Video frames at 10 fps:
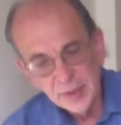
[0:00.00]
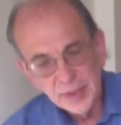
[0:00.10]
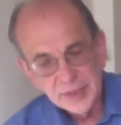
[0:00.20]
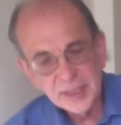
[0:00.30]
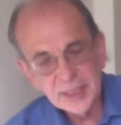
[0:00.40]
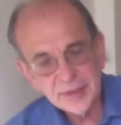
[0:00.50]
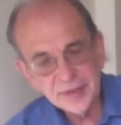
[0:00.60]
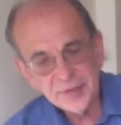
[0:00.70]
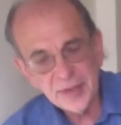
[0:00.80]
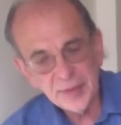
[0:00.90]
To get the
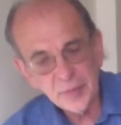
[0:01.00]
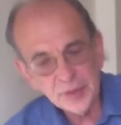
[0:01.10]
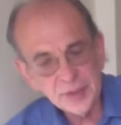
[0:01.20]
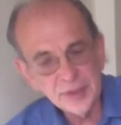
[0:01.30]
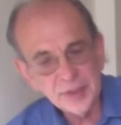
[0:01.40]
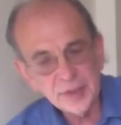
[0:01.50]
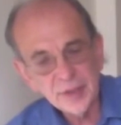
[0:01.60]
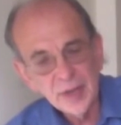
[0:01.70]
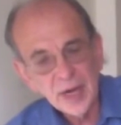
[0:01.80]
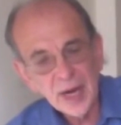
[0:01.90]
SAM one clear,
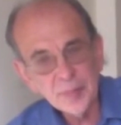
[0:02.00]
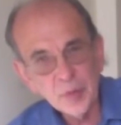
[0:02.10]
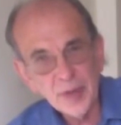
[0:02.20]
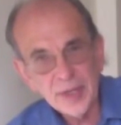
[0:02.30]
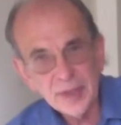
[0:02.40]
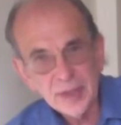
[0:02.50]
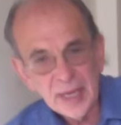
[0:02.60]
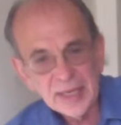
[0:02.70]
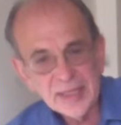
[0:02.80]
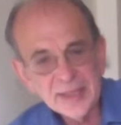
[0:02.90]
operate
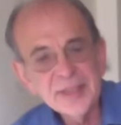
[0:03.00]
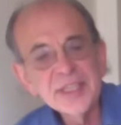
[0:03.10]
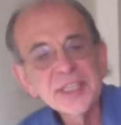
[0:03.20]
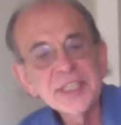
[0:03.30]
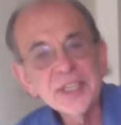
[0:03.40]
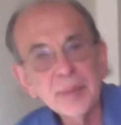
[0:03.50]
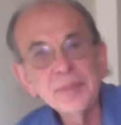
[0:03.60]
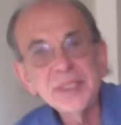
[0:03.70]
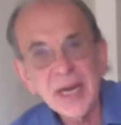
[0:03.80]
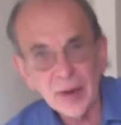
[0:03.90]
and get this
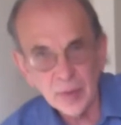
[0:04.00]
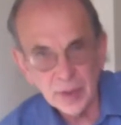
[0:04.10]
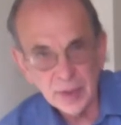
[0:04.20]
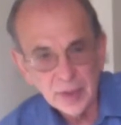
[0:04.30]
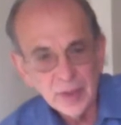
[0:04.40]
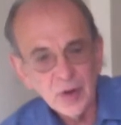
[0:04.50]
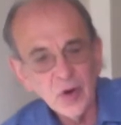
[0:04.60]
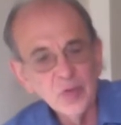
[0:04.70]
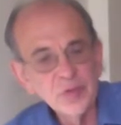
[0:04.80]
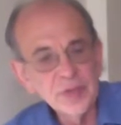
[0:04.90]
sub-tower
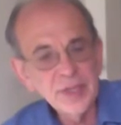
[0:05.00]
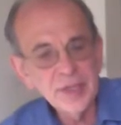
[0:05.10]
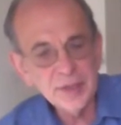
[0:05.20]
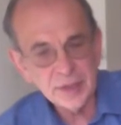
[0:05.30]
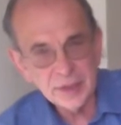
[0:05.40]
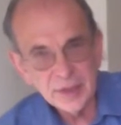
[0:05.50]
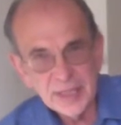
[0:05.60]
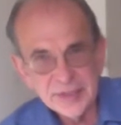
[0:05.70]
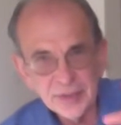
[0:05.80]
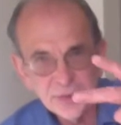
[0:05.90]
over here.
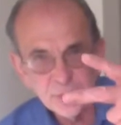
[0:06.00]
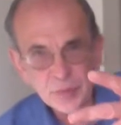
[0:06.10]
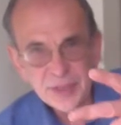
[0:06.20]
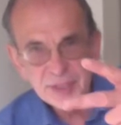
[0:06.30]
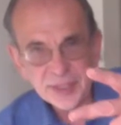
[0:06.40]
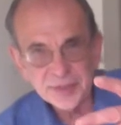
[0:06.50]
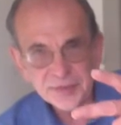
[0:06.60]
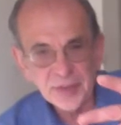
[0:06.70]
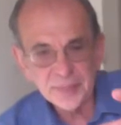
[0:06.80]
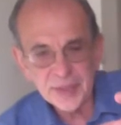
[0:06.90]
It's a 3-disk
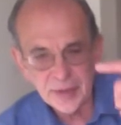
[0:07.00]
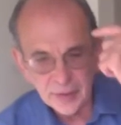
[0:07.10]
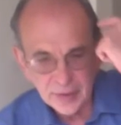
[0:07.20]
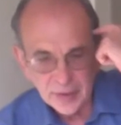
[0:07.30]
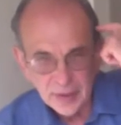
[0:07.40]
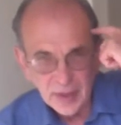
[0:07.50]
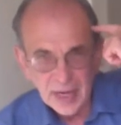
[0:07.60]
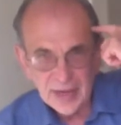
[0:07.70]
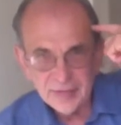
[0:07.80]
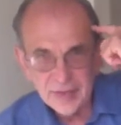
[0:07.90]
sub-tower.
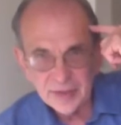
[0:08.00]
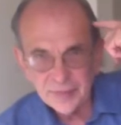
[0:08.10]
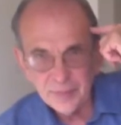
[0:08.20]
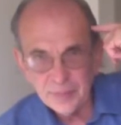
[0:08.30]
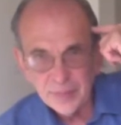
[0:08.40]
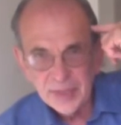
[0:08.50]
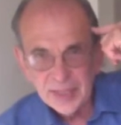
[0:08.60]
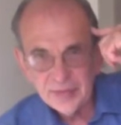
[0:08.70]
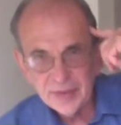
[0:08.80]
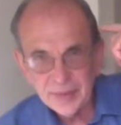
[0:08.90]
I have enough,
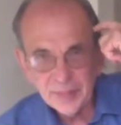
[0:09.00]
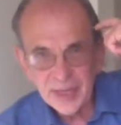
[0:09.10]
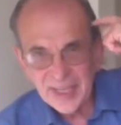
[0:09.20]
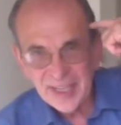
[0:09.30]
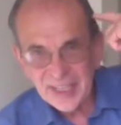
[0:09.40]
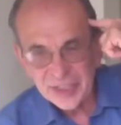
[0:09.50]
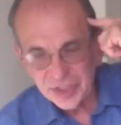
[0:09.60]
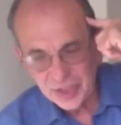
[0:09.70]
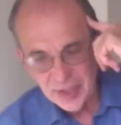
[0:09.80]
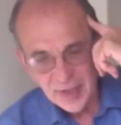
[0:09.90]
even at my
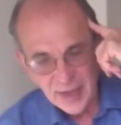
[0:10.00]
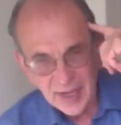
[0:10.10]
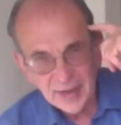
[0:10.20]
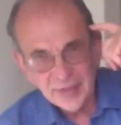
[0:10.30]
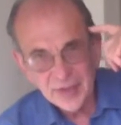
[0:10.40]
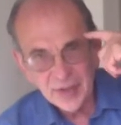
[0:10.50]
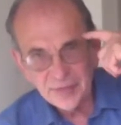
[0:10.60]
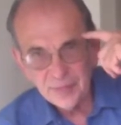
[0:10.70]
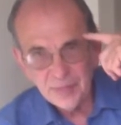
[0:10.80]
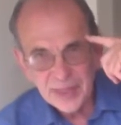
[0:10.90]
age, I have
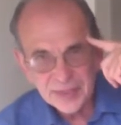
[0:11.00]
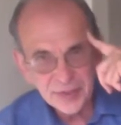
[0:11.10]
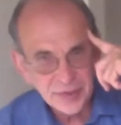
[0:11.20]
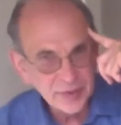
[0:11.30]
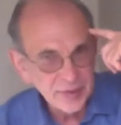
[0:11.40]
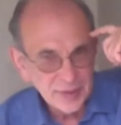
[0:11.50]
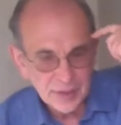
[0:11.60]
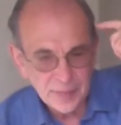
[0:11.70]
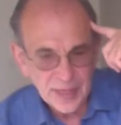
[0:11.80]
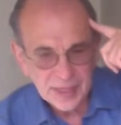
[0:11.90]
enough mental
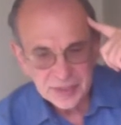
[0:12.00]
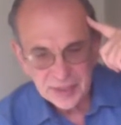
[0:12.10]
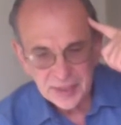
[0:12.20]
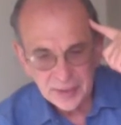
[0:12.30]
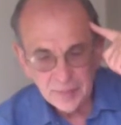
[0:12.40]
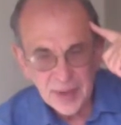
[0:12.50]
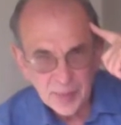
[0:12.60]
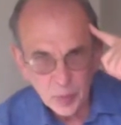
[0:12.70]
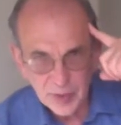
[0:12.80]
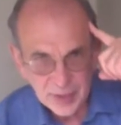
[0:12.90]
capacity and
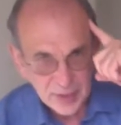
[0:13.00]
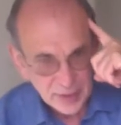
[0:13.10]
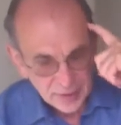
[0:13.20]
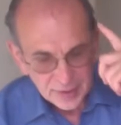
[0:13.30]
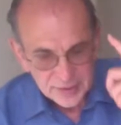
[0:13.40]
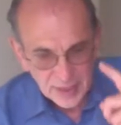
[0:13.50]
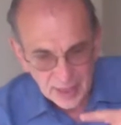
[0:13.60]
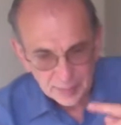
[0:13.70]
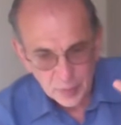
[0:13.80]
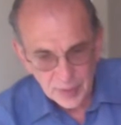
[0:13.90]
memory to
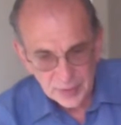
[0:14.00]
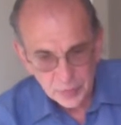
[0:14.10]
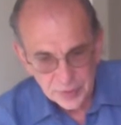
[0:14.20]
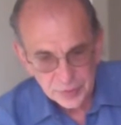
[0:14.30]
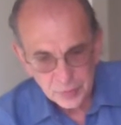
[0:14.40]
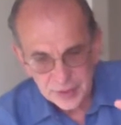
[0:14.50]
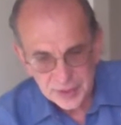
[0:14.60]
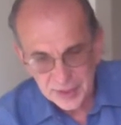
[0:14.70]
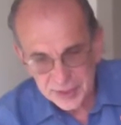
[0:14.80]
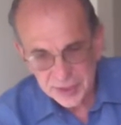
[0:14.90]
operate with 3
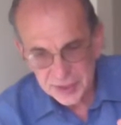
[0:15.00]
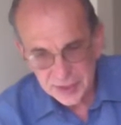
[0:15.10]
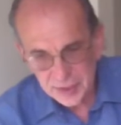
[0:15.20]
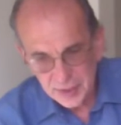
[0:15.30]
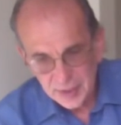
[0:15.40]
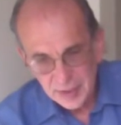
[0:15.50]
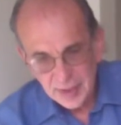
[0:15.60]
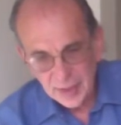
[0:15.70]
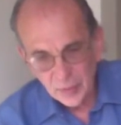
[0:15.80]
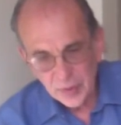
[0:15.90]
disks.
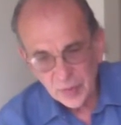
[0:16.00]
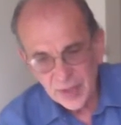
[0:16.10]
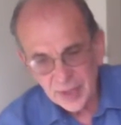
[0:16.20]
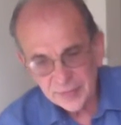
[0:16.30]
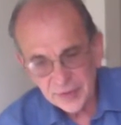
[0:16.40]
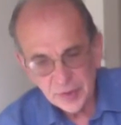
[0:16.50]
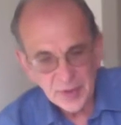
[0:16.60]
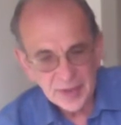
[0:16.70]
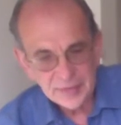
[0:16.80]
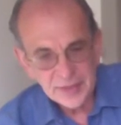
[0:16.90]
Now what do I have to do?
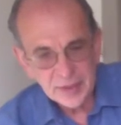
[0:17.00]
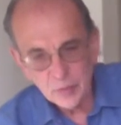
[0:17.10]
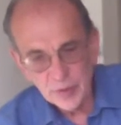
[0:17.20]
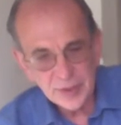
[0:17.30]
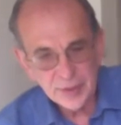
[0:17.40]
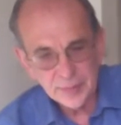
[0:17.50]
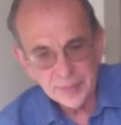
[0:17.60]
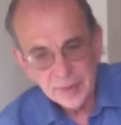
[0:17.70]
I have to get rid of them.